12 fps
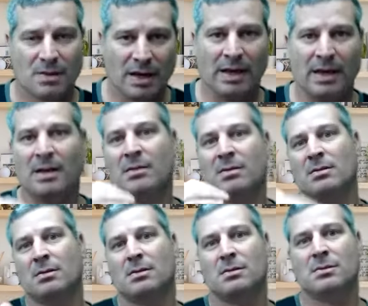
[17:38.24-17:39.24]
and
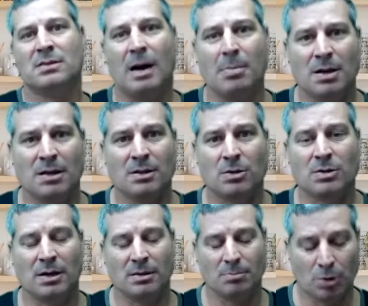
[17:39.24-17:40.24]

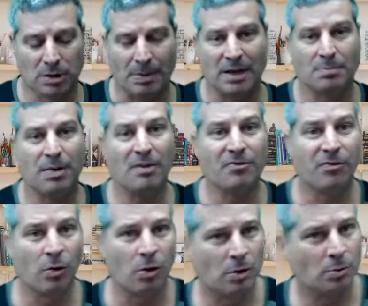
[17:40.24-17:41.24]
and multiplied by
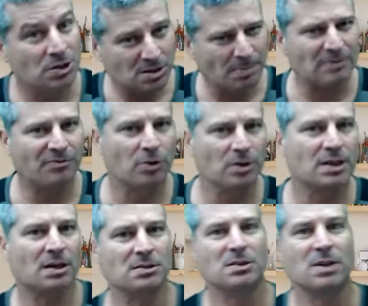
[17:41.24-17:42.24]
4, which is about
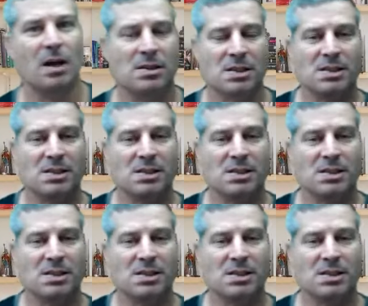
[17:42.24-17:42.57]
$40,000.